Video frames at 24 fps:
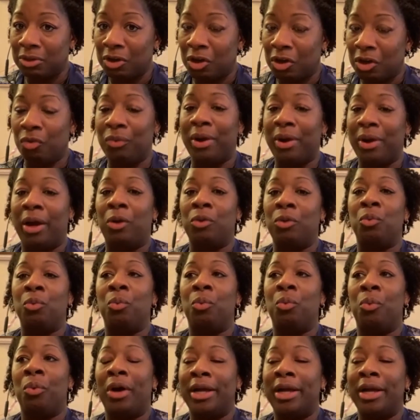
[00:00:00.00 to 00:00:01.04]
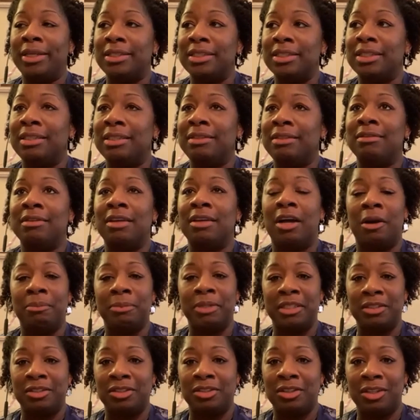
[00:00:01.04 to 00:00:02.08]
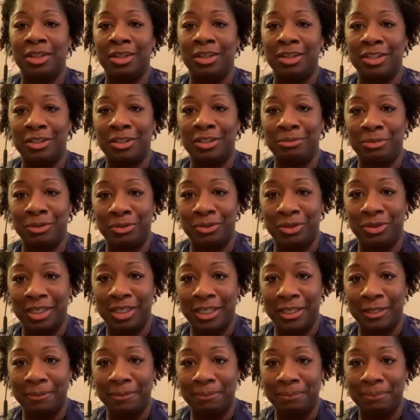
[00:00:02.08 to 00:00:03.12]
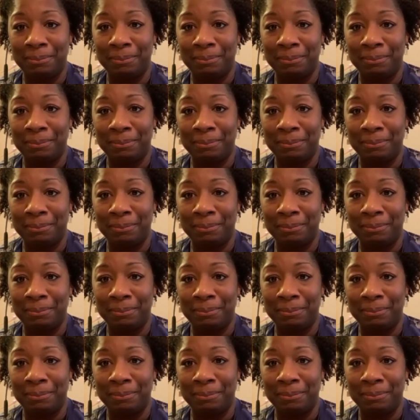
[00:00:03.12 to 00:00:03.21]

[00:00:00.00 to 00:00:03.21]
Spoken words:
around what is coming to the community?